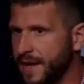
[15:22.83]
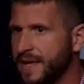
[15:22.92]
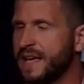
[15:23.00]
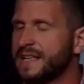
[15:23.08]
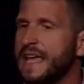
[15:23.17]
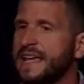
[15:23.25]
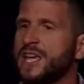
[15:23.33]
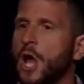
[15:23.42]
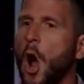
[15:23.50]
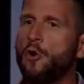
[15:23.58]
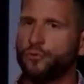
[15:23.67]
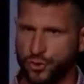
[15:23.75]
about
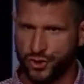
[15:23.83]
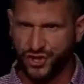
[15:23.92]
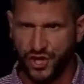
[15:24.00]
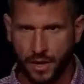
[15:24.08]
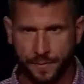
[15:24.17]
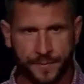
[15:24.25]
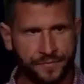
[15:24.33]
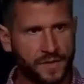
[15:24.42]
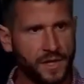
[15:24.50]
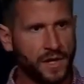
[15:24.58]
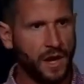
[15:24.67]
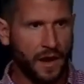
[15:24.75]
taking ownership
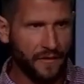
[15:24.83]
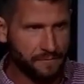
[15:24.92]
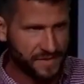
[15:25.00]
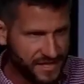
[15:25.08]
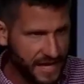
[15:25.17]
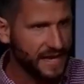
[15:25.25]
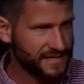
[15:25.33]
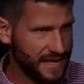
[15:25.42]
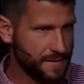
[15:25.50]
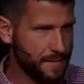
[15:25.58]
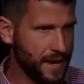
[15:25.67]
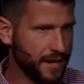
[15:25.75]
of mistakes
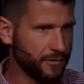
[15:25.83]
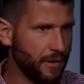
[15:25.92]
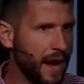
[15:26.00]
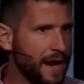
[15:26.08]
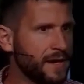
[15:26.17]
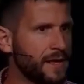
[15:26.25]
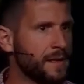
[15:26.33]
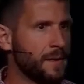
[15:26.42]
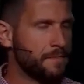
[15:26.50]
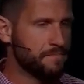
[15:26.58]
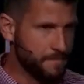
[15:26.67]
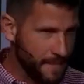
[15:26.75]
they make, right?
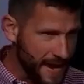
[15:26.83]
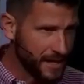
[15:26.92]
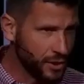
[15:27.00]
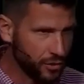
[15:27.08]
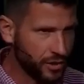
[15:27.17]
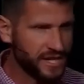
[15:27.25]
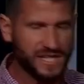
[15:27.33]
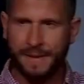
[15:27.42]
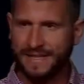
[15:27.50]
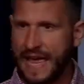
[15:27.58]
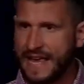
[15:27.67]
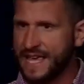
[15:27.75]
Manhood is
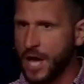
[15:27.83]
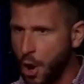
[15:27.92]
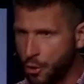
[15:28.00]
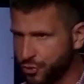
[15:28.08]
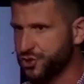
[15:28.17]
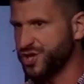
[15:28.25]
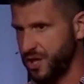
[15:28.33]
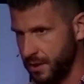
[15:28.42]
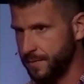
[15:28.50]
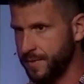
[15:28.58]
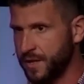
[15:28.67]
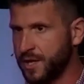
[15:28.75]
about taking
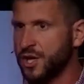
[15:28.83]
ownership.